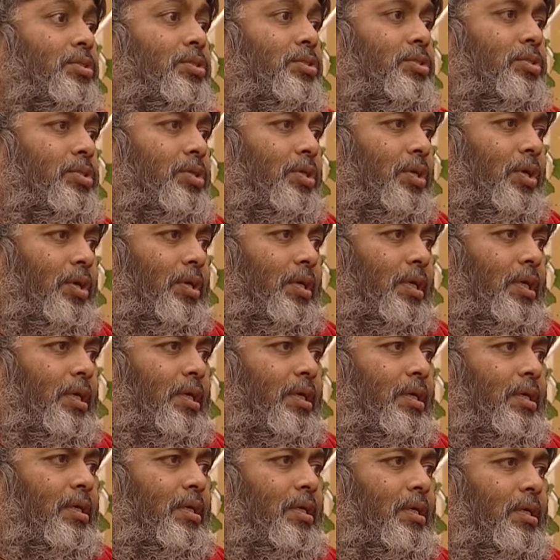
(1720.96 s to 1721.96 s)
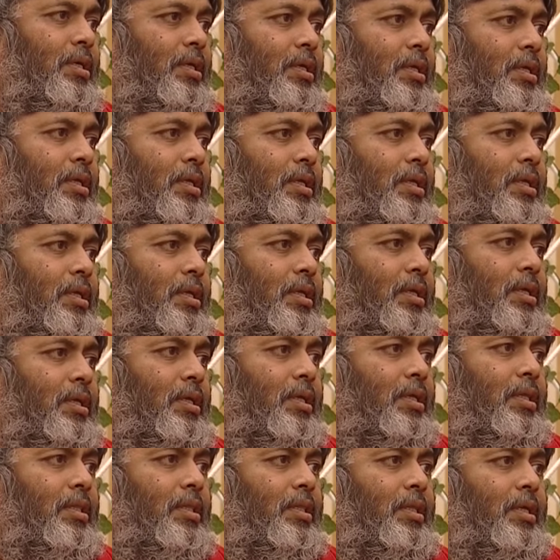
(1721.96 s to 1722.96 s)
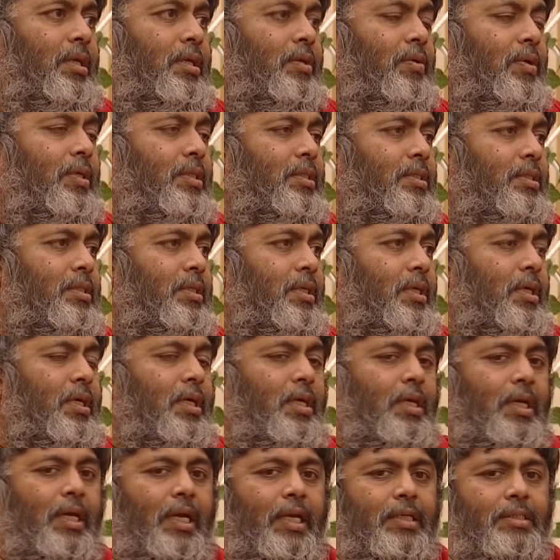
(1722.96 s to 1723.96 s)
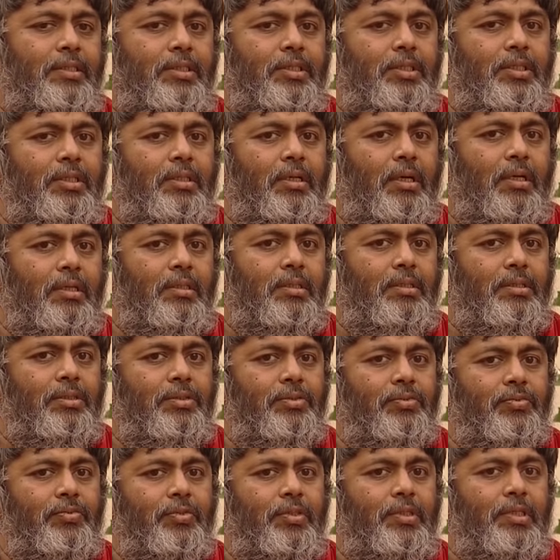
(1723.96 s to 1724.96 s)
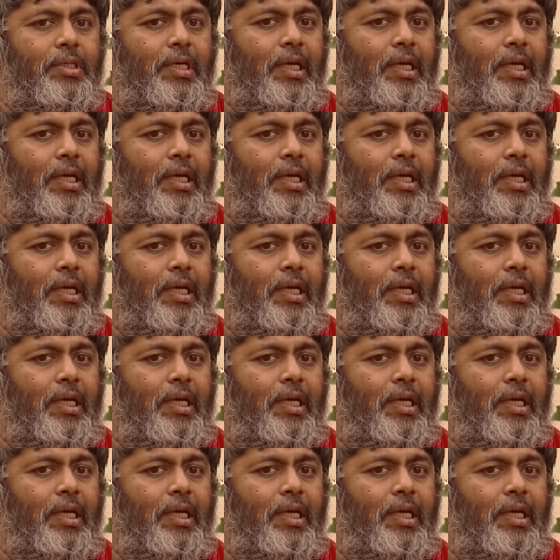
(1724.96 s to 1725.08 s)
stronger there was an antidote for